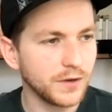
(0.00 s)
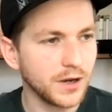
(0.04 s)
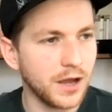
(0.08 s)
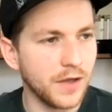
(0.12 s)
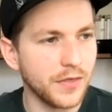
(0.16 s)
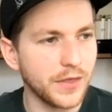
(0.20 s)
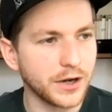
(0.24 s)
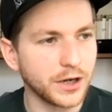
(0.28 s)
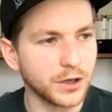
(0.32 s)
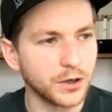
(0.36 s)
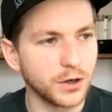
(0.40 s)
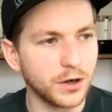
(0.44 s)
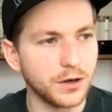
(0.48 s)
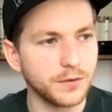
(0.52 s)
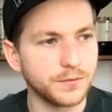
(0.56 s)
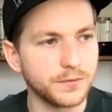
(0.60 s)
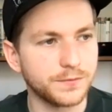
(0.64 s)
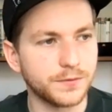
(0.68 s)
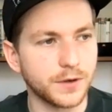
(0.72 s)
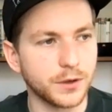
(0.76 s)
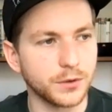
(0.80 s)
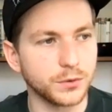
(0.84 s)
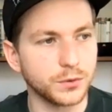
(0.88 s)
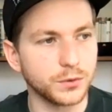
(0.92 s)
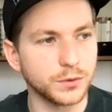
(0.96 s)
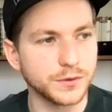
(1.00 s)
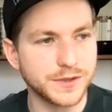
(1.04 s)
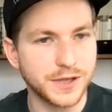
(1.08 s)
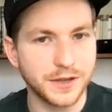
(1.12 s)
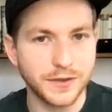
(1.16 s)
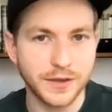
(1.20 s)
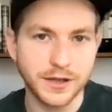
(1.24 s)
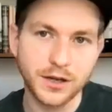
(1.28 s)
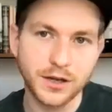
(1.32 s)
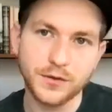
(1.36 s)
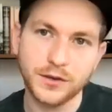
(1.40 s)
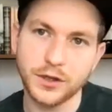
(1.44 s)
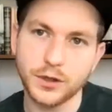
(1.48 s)
And then I got a phone call saying
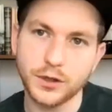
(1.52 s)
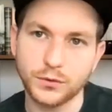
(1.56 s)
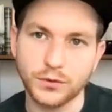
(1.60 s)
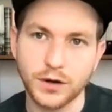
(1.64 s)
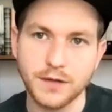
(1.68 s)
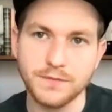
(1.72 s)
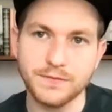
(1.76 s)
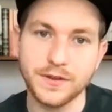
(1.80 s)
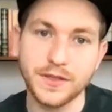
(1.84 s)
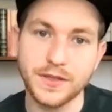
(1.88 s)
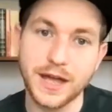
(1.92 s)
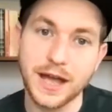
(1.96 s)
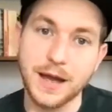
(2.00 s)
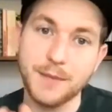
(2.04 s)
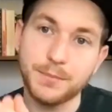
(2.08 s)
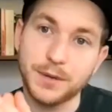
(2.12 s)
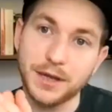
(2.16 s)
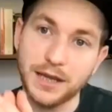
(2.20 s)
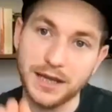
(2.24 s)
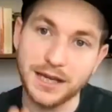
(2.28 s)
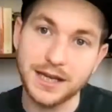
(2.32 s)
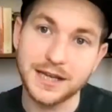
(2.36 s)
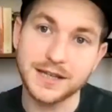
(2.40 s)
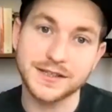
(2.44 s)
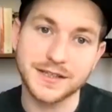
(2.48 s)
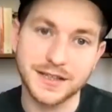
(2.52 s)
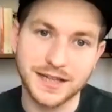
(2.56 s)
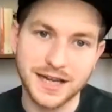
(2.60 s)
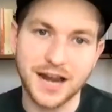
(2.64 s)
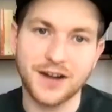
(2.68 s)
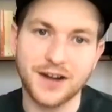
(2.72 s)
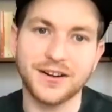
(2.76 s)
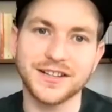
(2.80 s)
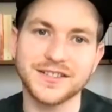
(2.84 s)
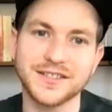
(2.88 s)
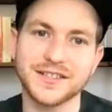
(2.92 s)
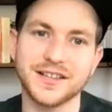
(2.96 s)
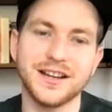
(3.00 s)
they don't think you're right for that, but here's a
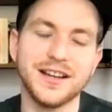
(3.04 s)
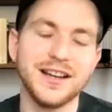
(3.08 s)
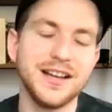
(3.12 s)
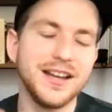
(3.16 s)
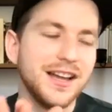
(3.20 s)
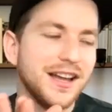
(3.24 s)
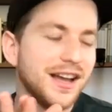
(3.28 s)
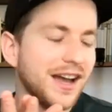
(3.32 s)
character.